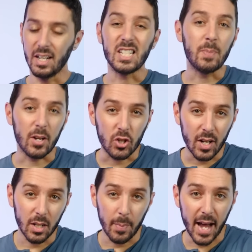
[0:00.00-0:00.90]

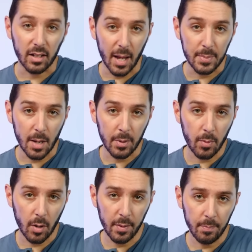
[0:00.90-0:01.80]
especially on the back laptop
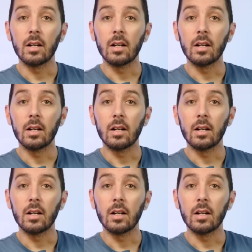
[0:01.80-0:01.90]
compartment.